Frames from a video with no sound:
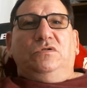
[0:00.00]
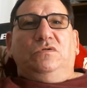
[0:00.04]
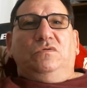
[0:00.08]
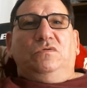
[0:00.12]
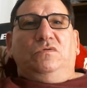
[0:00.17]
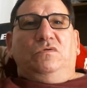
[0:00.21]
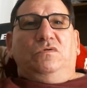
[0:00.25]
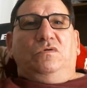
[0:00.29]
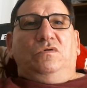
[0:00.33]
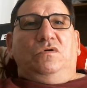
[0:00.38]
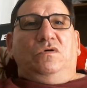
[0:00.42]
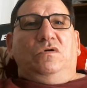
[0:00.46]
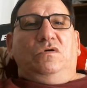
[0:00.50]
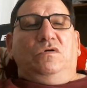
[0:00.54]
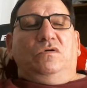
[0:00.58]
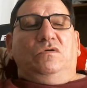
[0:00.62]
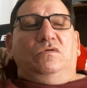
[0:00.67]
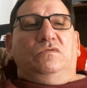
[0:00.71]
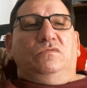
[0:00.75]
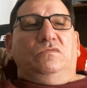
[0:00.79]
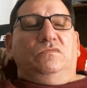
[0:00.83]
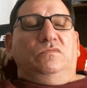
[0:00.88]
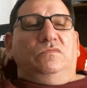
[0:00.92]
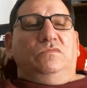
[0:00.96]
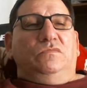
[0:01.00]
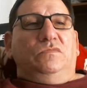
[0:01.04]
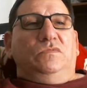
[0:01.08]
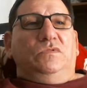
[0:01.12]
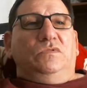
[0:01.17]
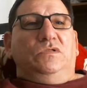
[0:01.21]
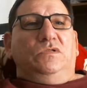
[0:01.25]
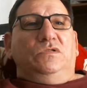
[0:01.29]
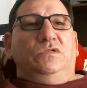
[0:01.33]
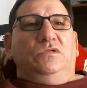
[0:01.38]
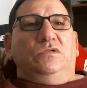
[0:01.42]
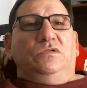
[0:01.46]
or
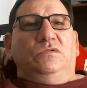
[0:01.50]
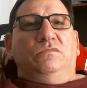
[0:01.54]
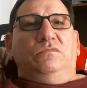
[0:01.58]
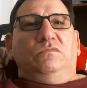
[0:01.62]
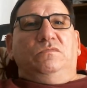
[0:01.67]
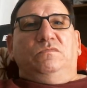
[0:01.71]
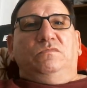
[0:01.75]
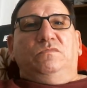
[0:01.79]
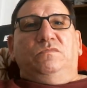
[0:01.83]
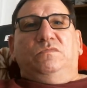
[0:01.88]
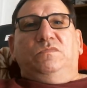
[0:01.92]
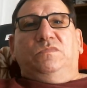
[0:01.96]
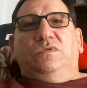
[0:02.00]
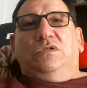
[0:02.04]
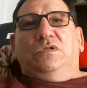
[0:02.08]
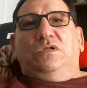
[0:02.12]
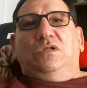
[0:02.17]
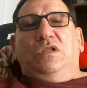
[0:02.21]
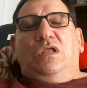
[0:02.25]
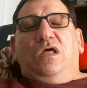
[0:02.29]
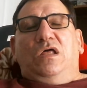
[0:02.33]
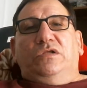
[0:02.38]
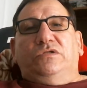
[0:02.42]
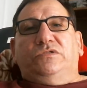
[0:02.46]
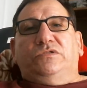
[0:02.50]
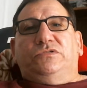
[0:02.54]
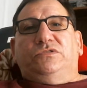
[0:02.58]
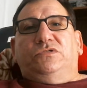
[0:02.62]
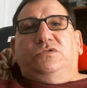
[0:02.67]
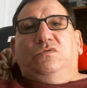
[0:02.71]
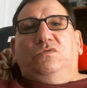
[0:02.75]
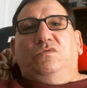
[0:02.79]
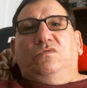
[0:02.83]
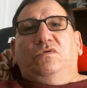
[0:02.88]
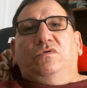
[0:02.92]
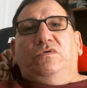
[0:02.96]
a lot of
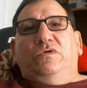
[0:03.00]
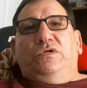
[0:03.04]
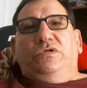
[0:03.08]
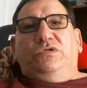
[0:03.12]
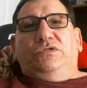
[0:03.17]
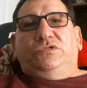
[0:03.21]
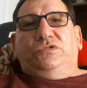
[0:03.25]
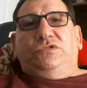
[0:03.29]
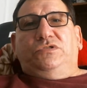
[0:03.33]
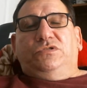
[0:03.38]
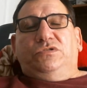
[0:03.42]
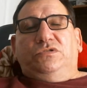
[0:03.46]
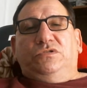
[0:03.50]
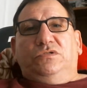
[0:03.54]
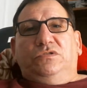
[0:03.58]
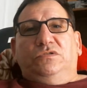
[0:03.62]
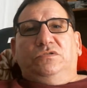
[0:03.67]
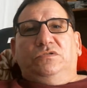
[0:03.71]
storage.